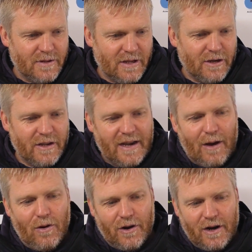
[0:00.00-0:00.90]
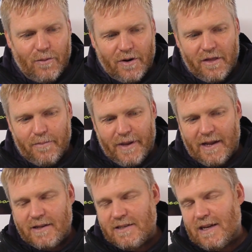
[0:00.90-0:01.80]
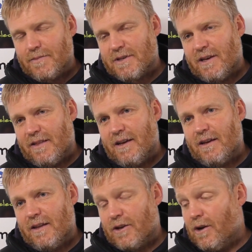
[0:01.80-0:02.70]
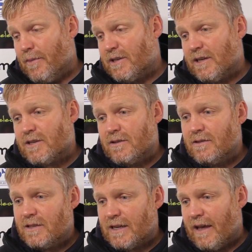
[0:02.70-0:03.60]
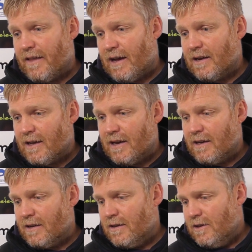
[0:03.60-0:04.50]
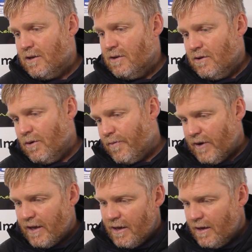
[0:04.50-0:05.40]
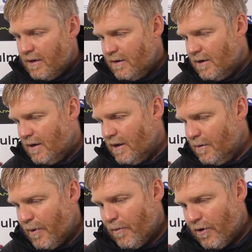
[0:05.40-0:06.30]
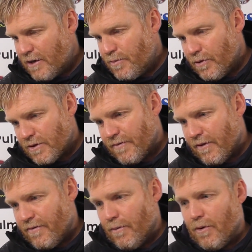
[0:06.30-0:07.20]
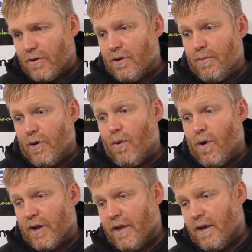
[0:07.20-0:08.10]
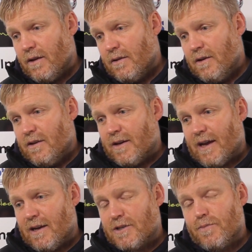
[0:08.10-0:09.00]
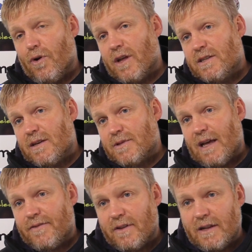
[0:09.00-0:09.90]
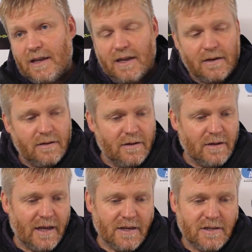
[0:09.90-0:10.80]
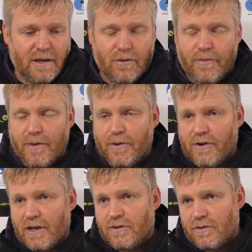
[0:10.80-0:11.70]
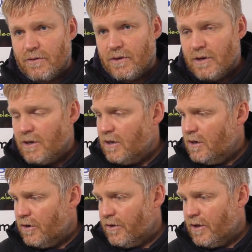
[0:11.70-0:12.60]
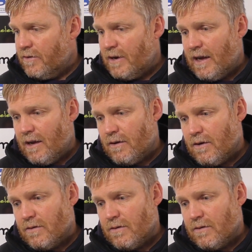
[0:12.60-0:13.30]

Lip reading: You're now looking at one of the big teams in the competition to get that kind of, hopefully a little bit more exposure for the football club, or one of the kind of smaller teams left in the league, and like I say, hopefully progress through another